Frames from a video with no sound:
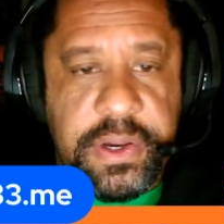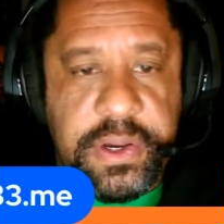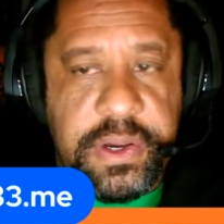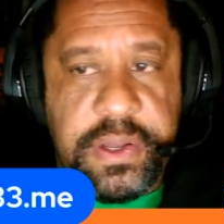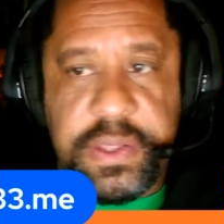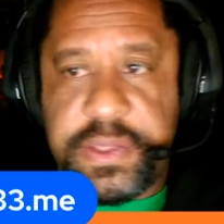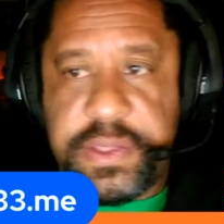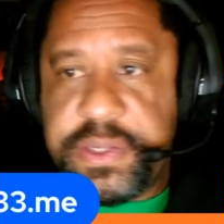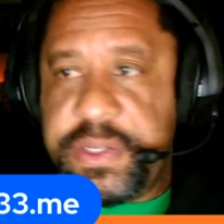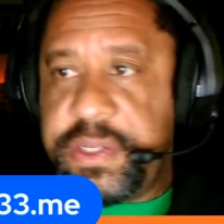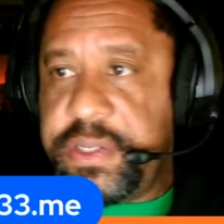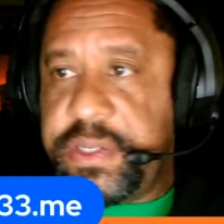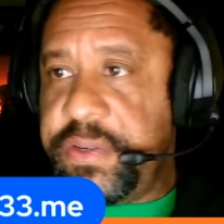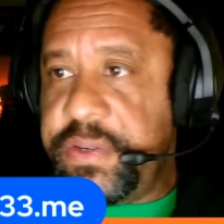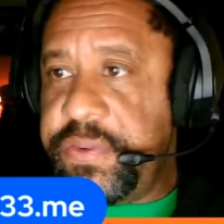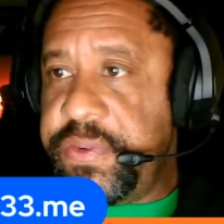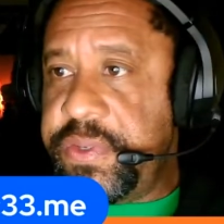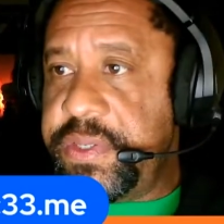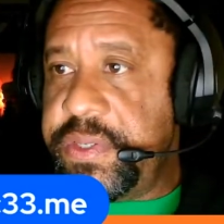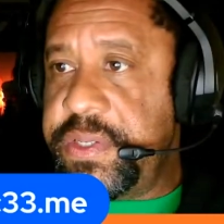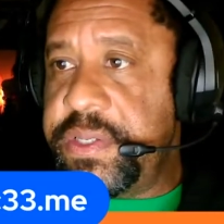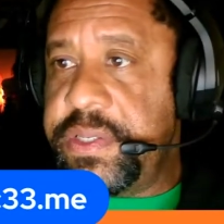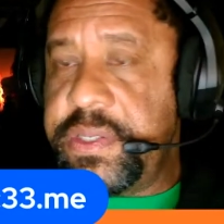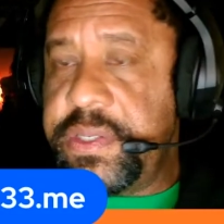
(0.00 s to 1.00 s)
All this stuff
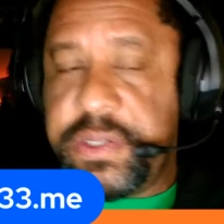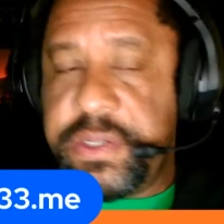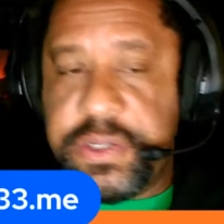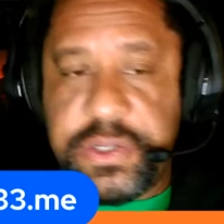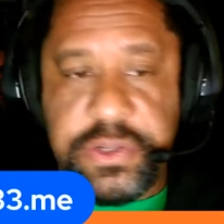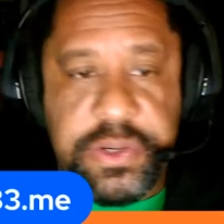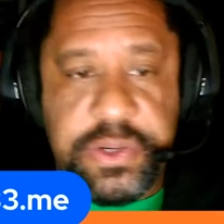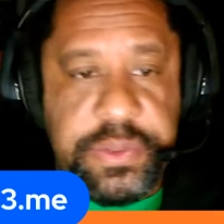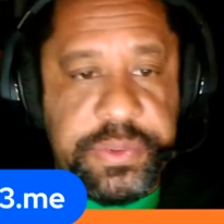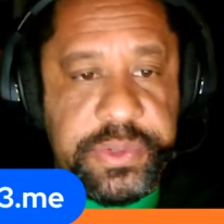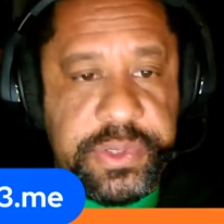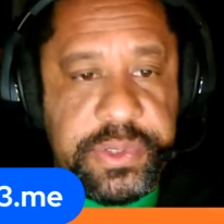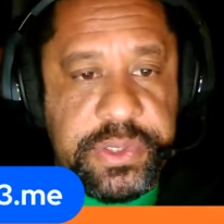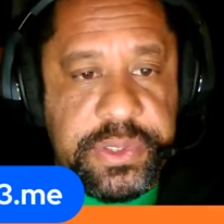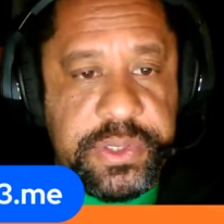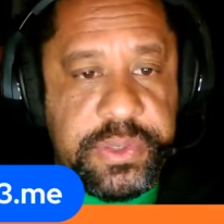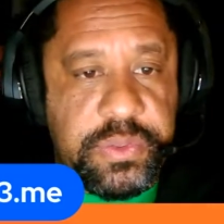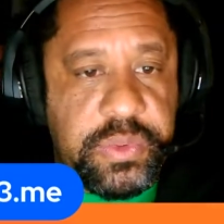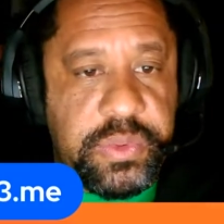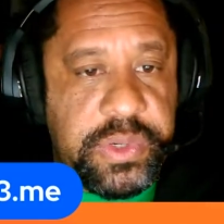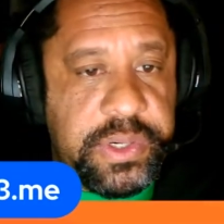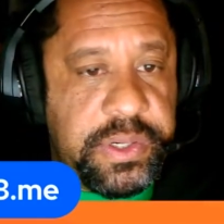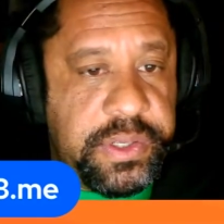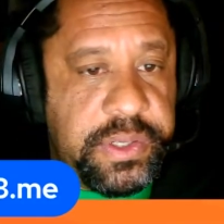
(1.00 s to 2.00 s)
is in the description
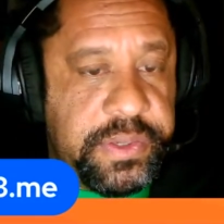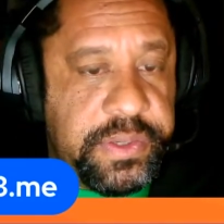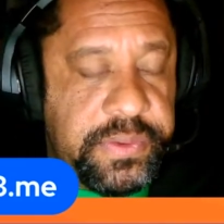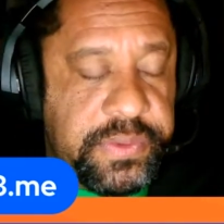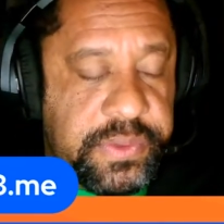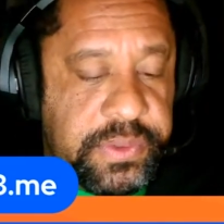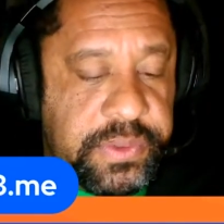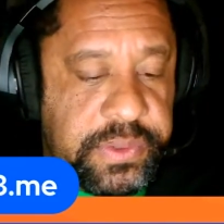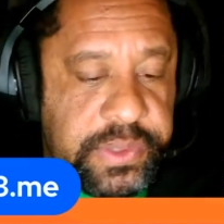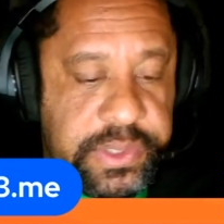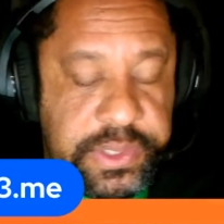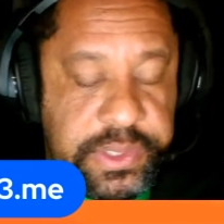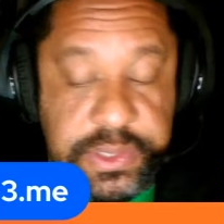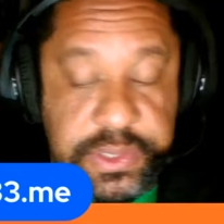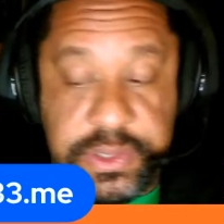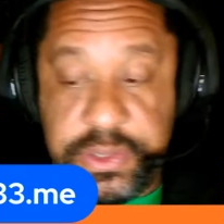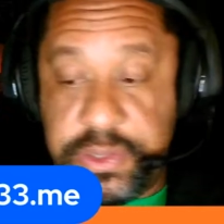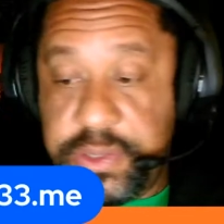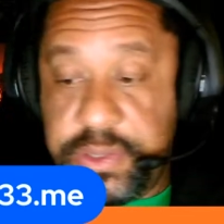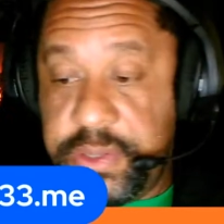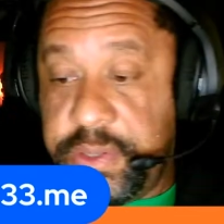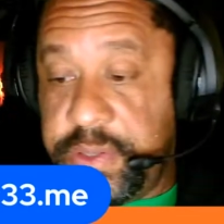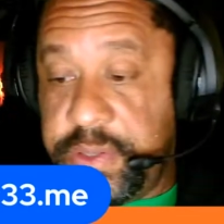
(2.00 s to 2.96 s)
as well. If you guys